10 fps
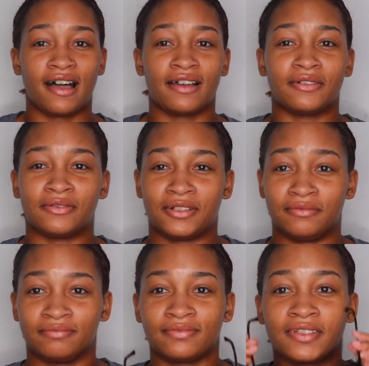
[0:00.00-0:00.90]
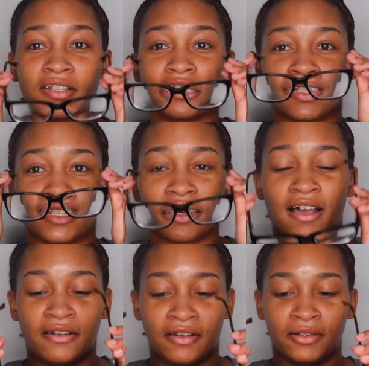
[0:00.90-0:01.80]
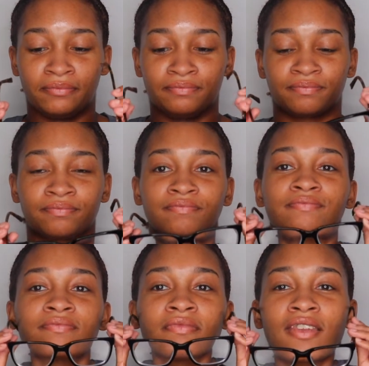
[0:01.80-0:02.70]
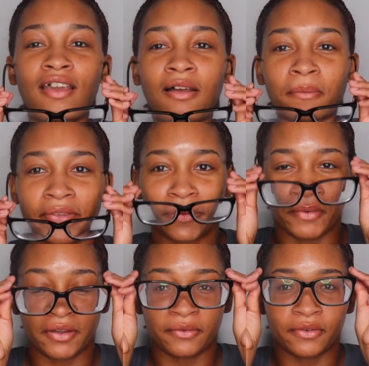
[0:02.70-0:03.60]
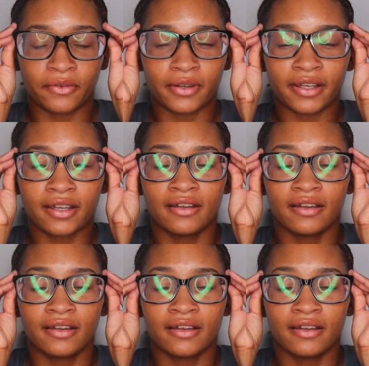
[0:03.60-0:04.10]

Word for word: I don't know. Let's see. Um, put them on real quick.